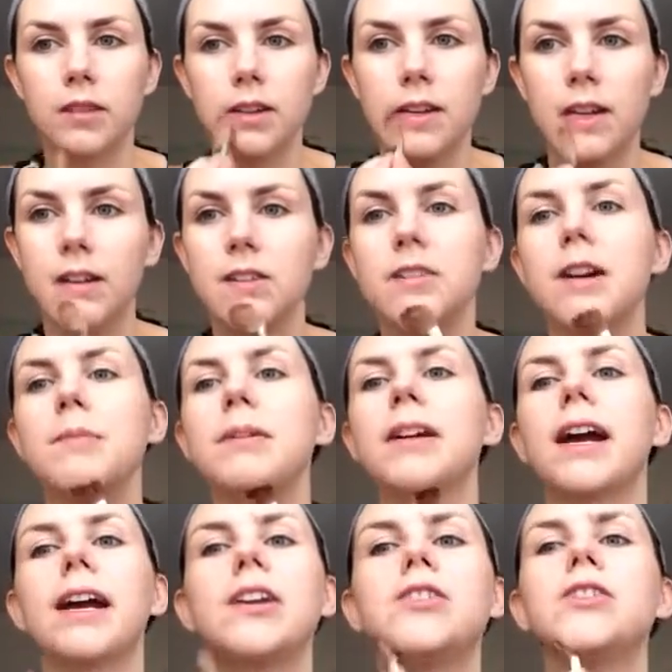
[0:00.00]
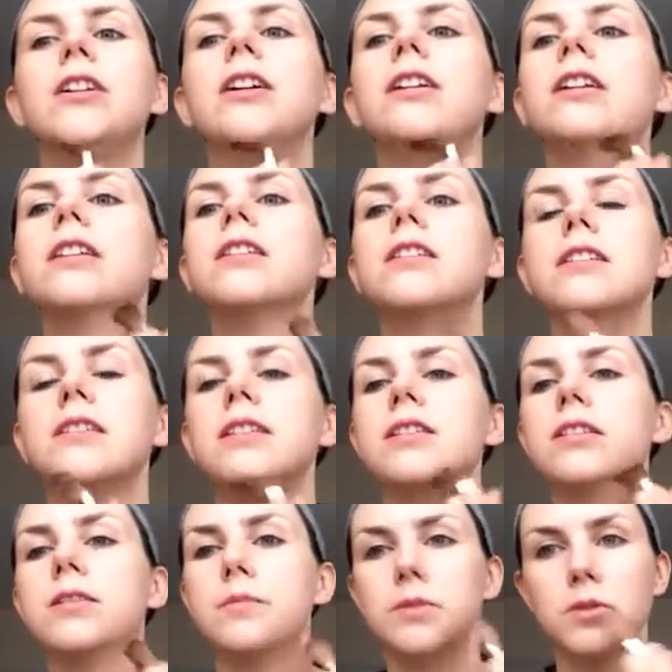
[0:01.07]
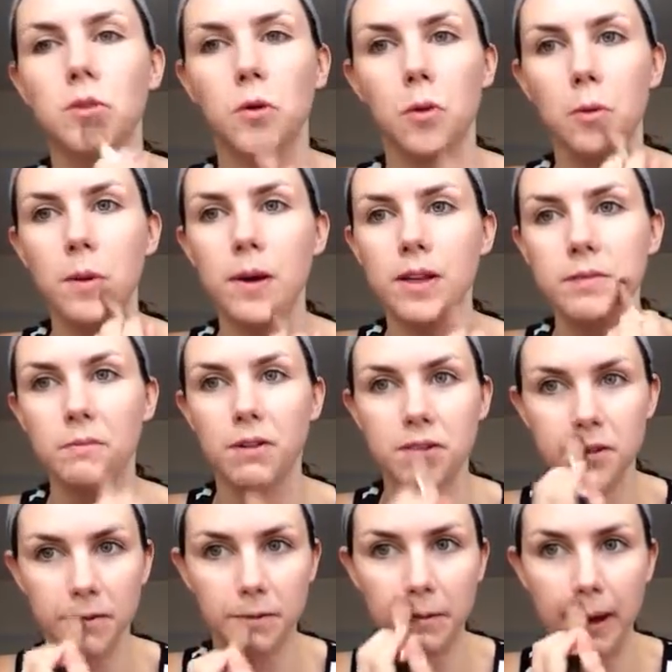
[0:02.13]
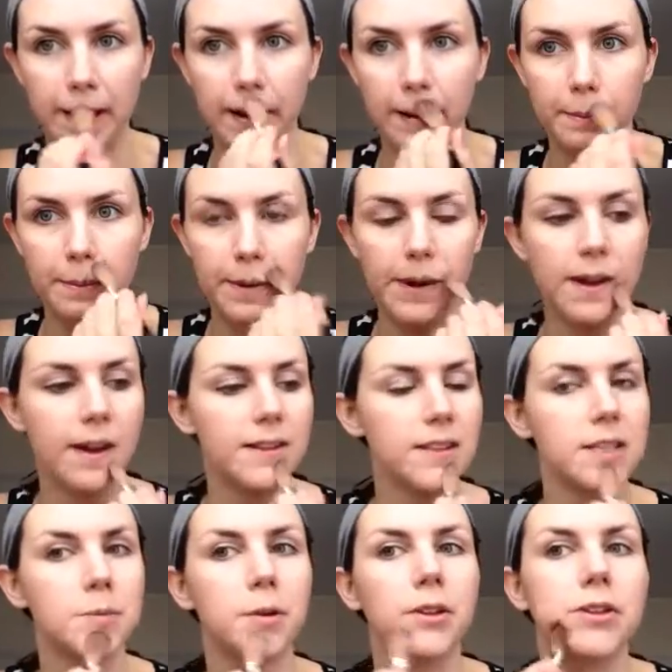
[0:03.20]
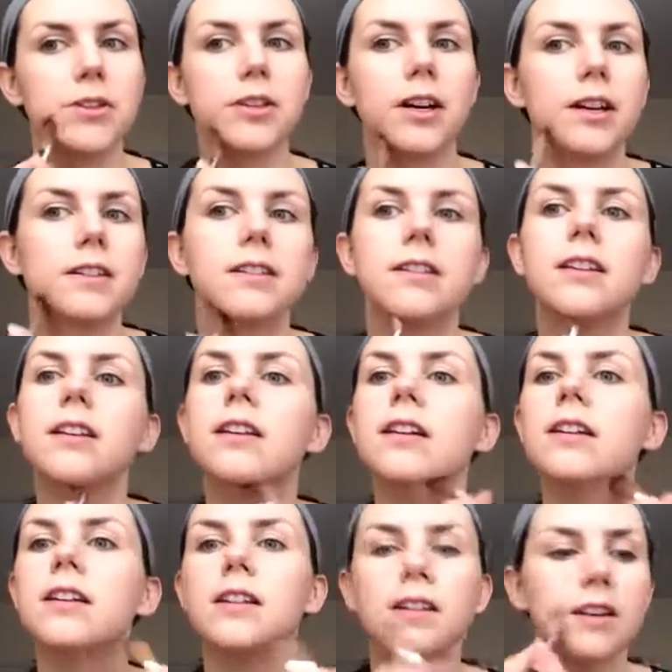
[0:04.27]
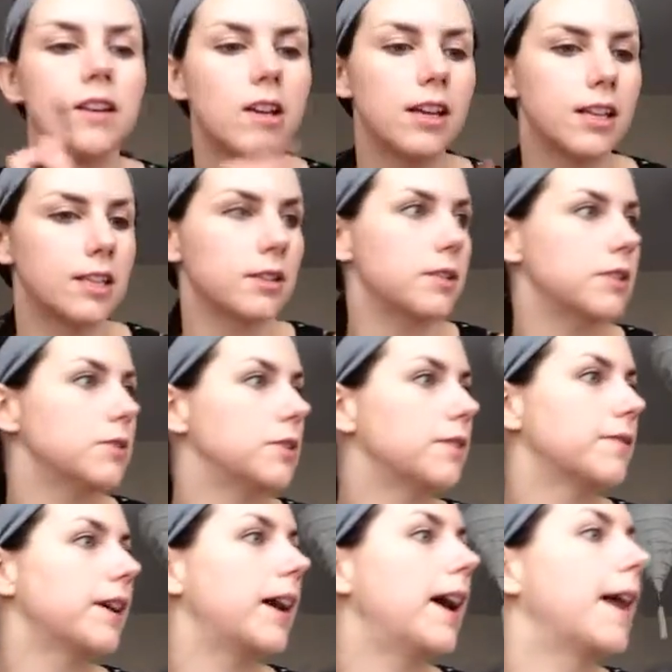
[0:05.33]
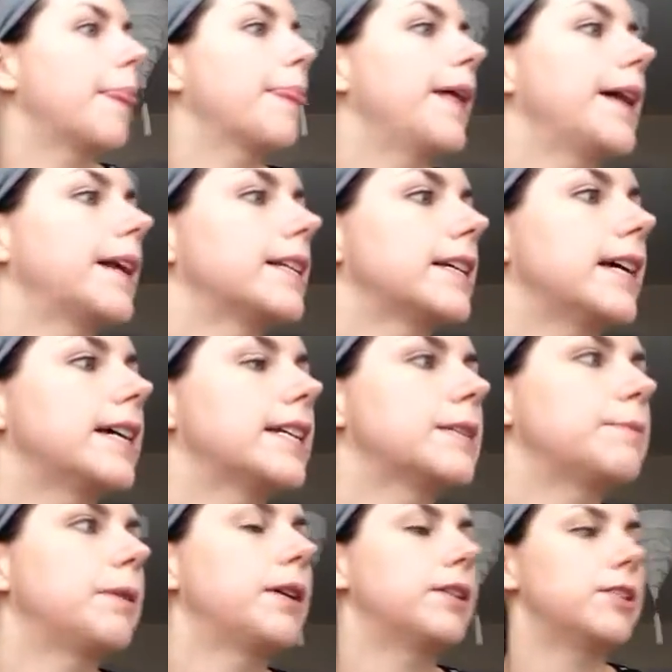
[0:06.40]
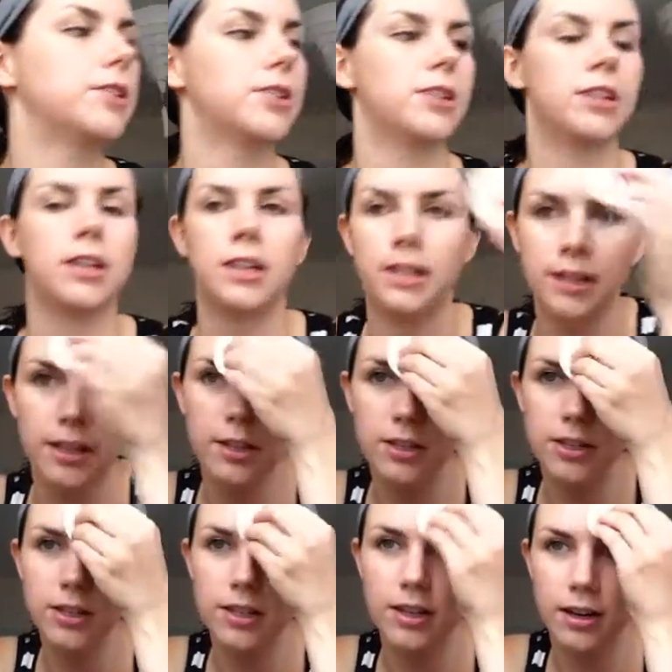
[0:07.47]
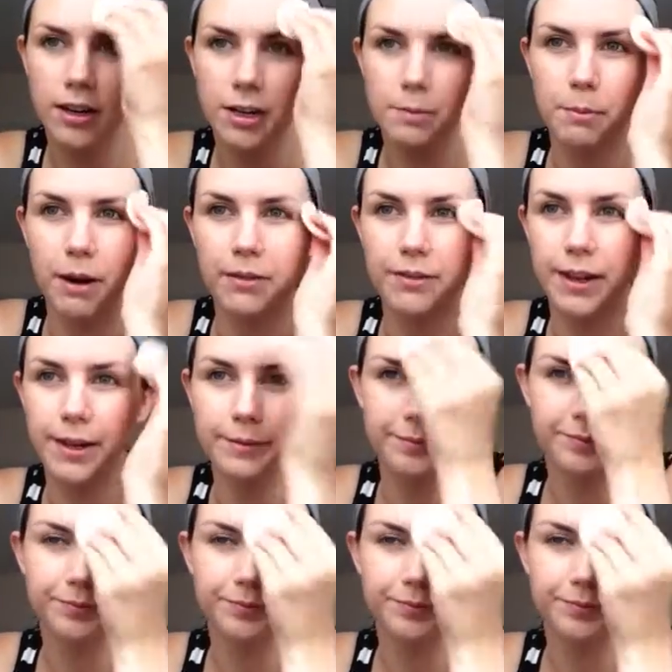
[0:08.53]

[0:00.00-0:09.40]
Easier application and it doesn't absorb as much of the makeup as a sponge does. So I do all of that, and then I take a sponge just to kind of buff it